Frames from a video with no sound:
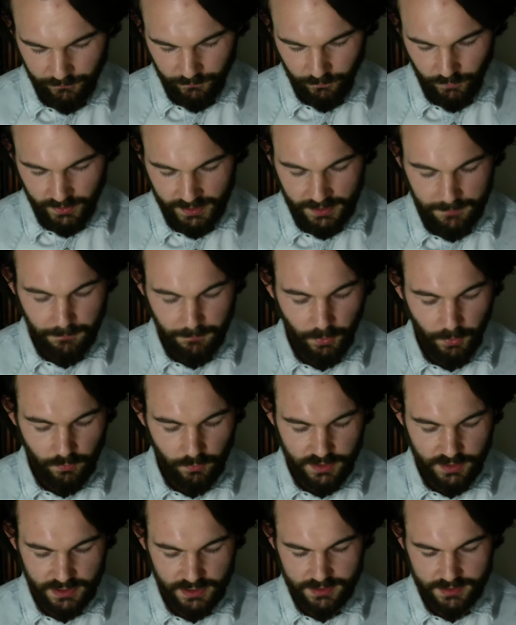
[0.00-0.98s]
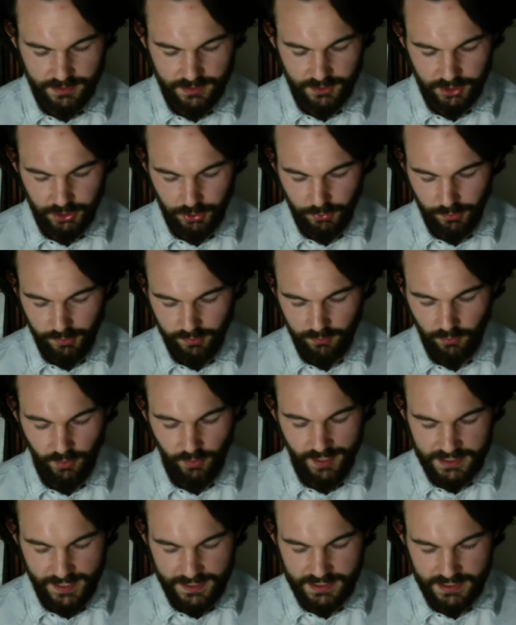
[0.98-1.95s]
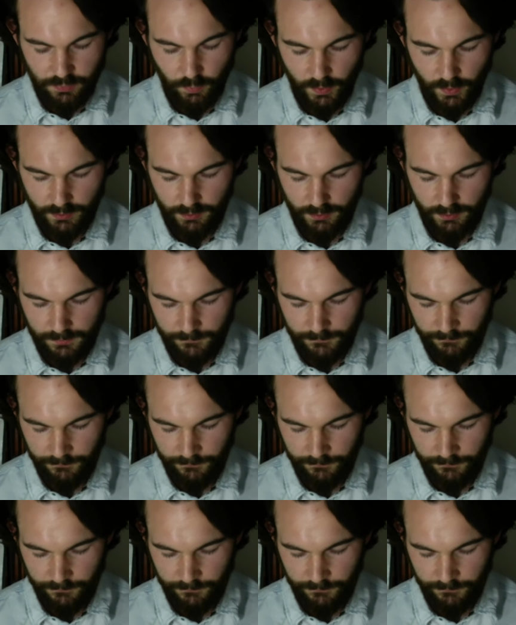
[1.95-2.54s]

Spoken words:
when he imposes the truth or his will,